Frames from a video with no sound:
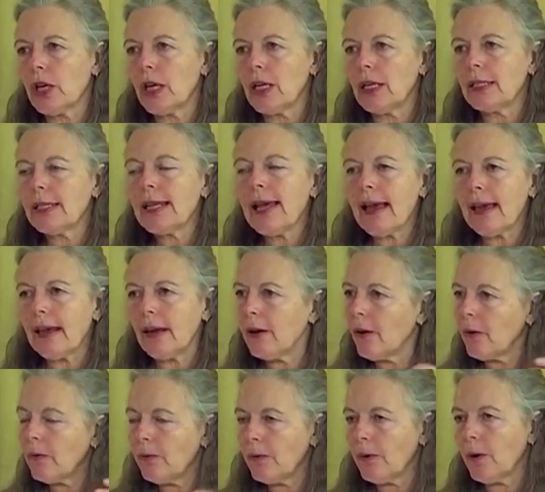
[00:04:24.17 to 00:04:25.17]

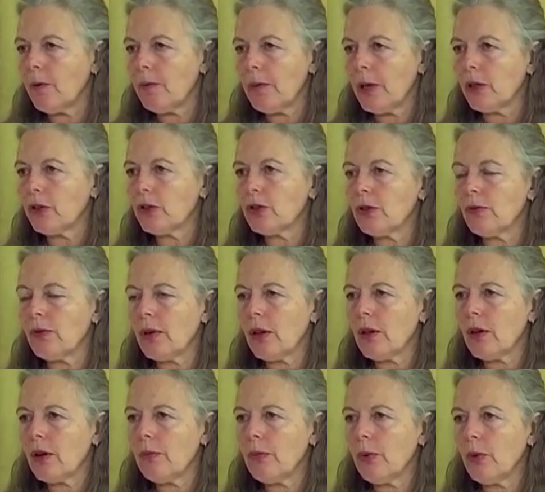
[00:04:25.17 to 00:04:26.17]
container for a bunch of
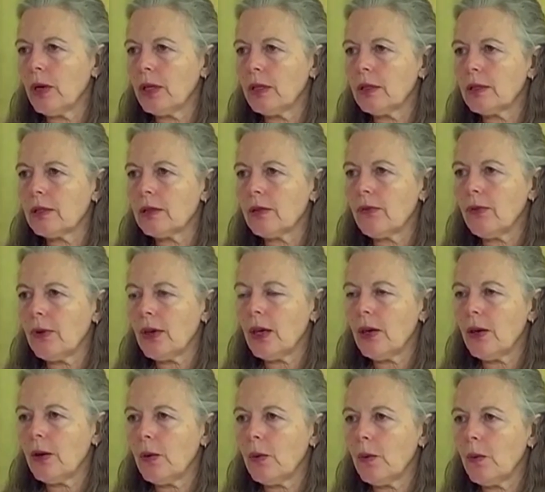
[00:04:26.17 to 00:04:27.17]
other points of
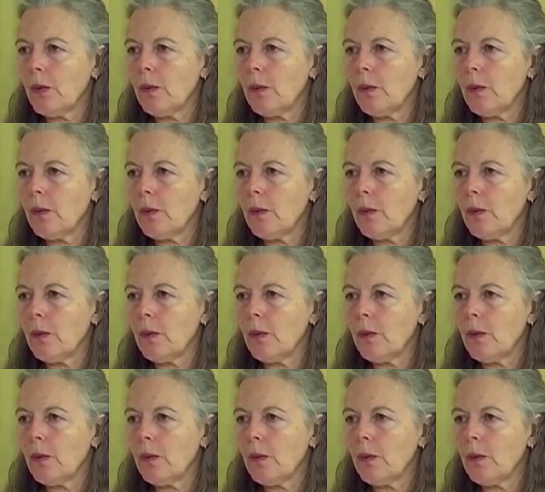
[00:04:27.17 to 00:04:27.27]
view.